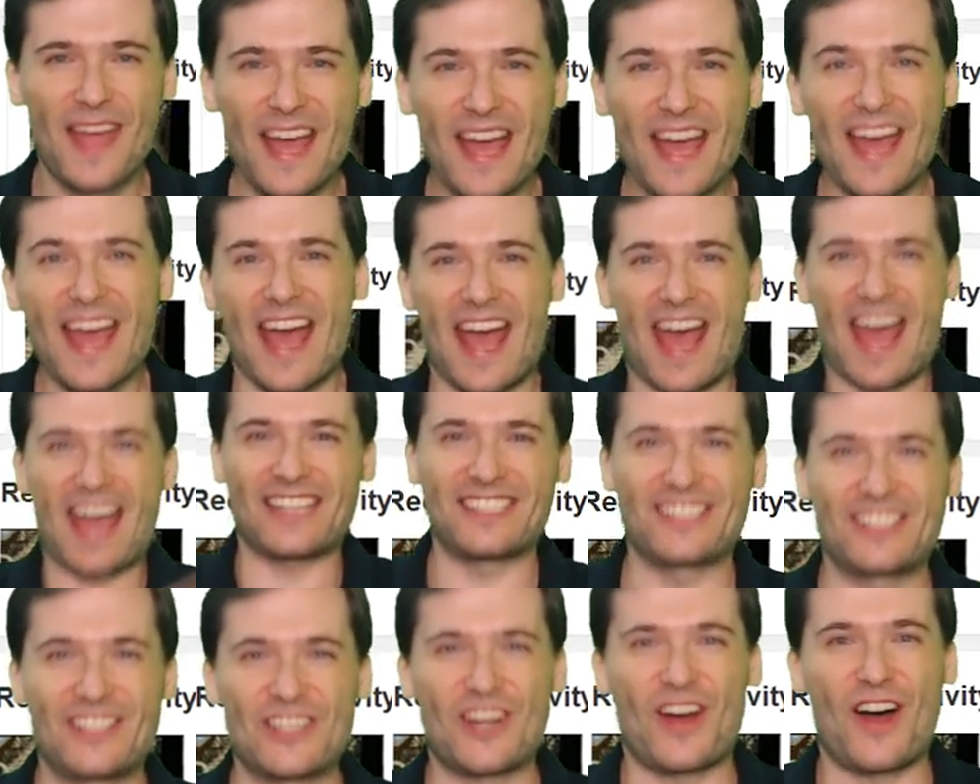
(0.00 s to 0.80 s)

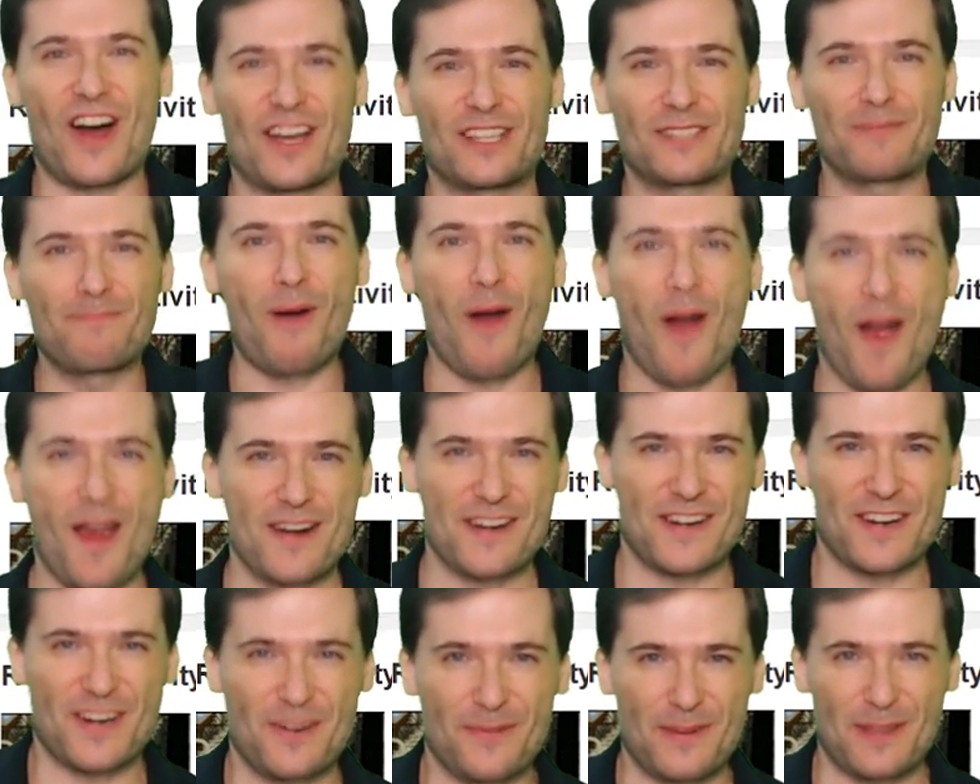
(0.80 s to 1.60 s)
xJawz
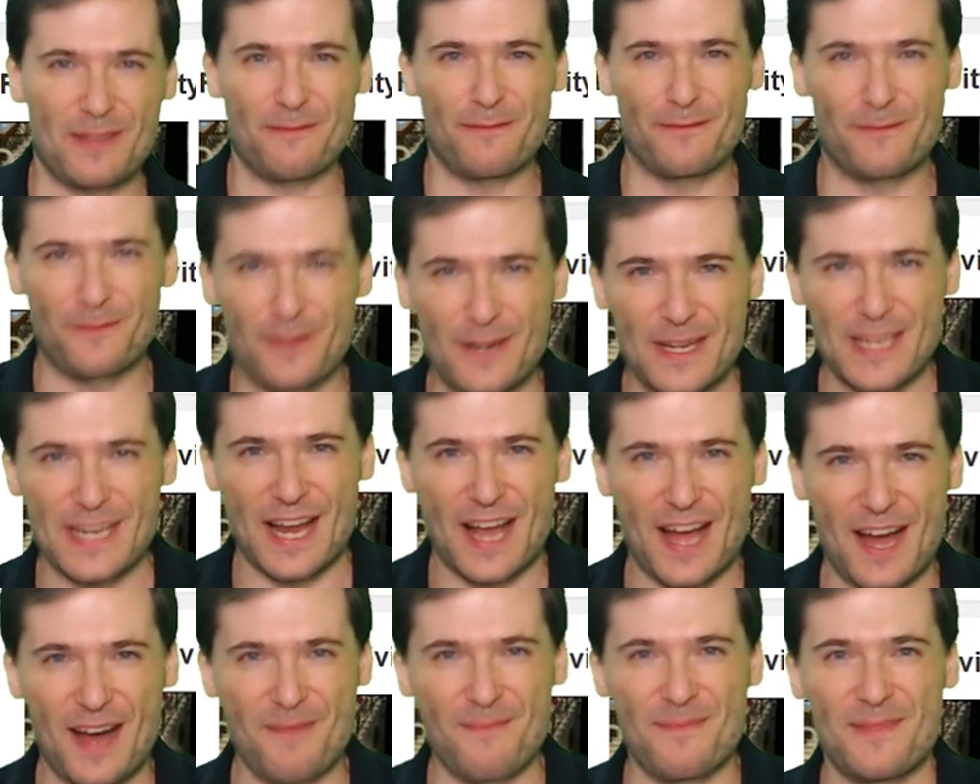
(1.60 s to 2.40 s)
partnered with
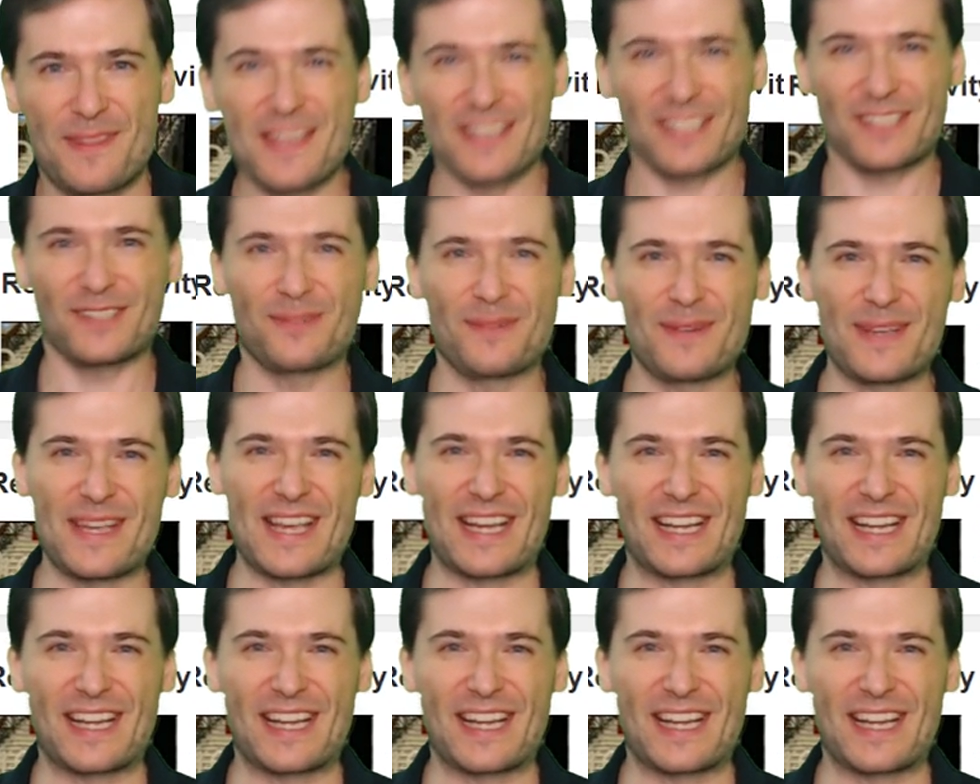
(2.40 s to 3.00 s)
Freedom this week.